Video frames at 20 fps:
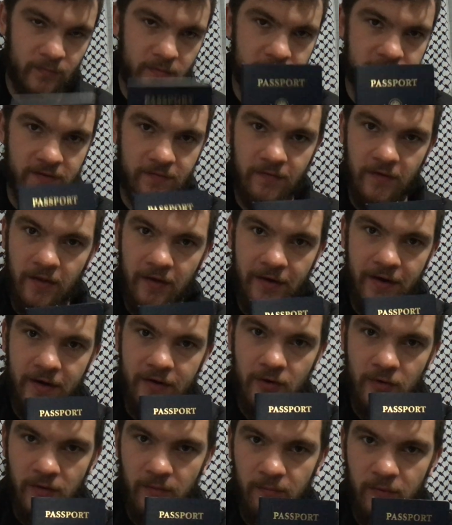
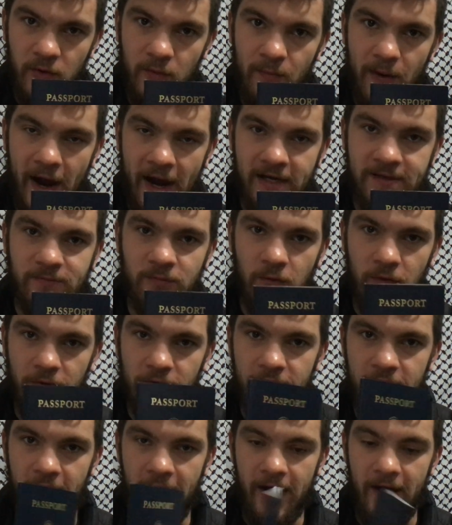civilian or the blue
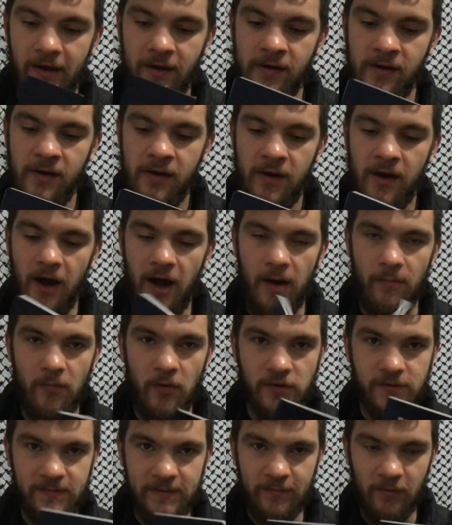passport that
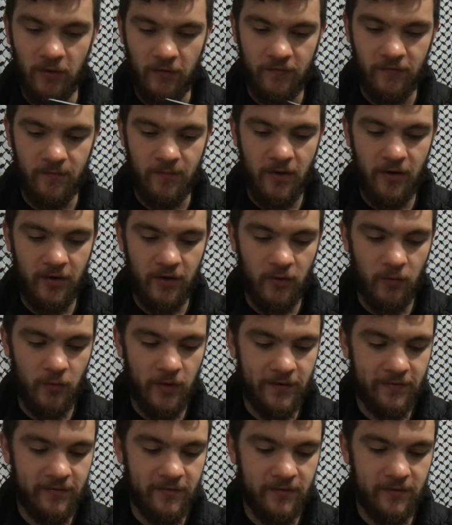most people are familiar
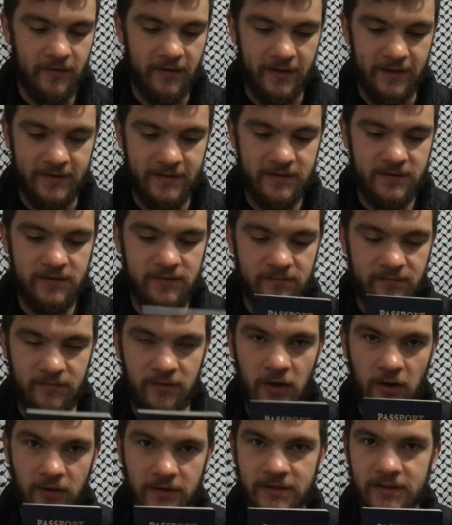with. It's,
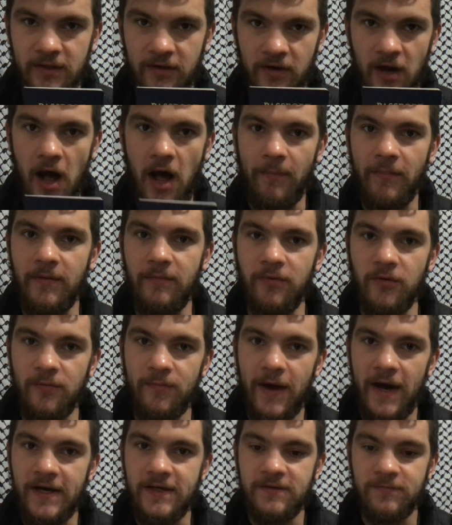you know, just the common blue
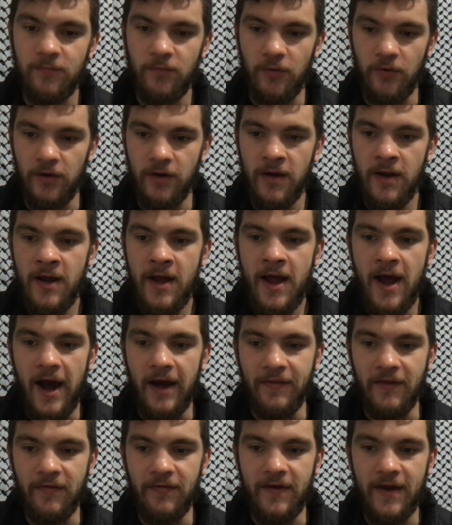passport.
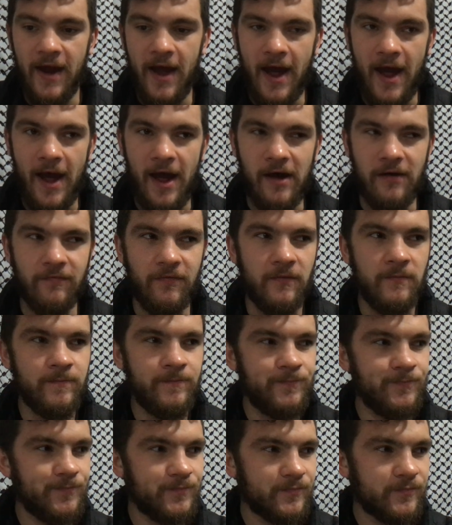And then they have,
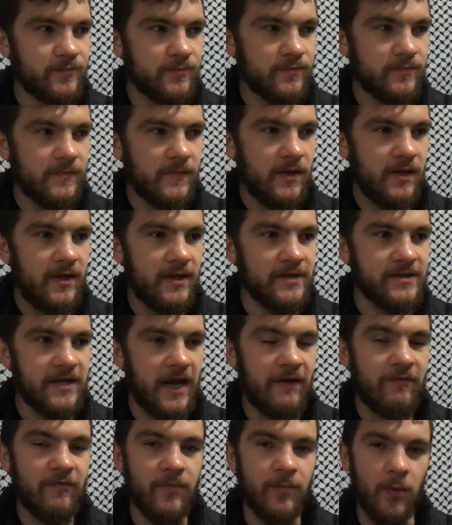it's
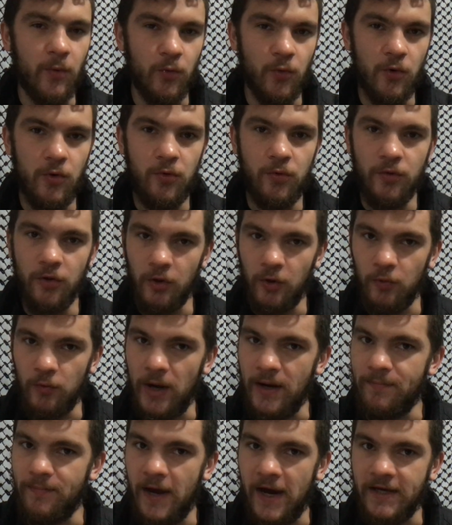kind of a maroon or a
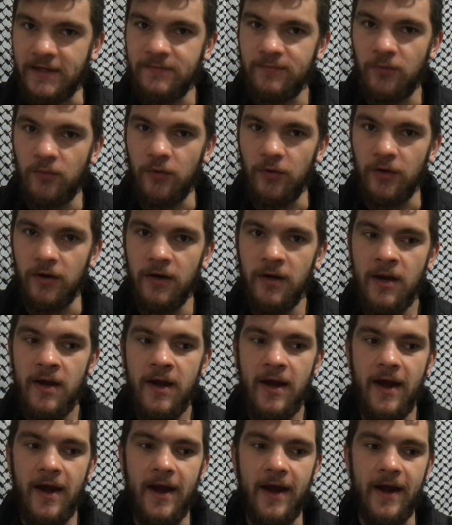red passport,
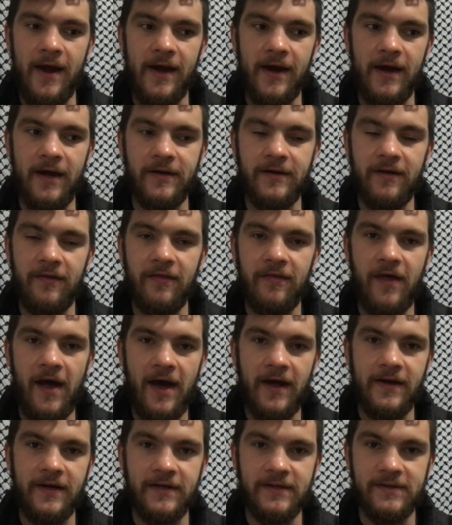and
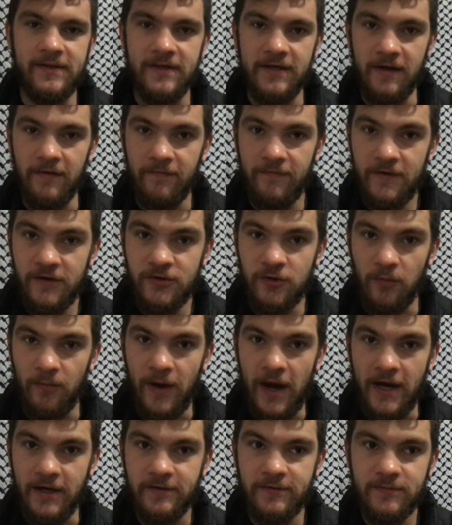that is the official
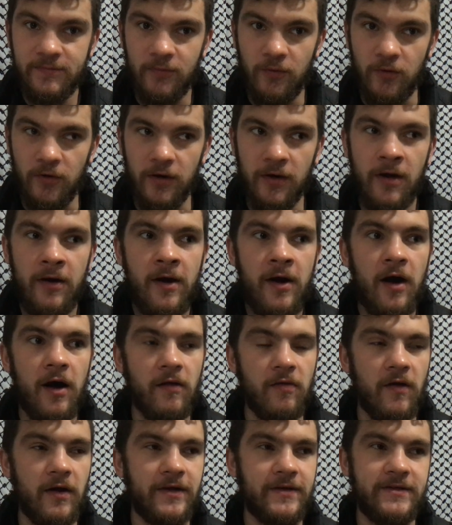passport.
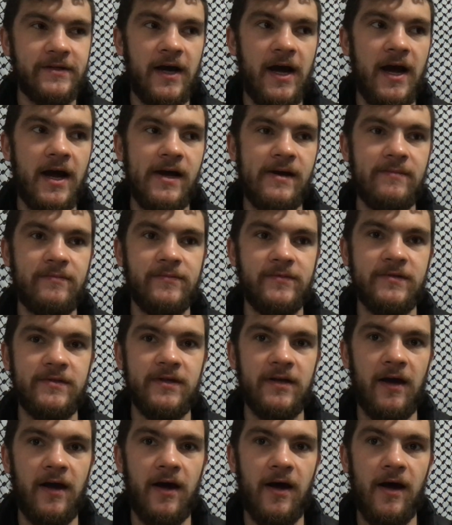A lot of times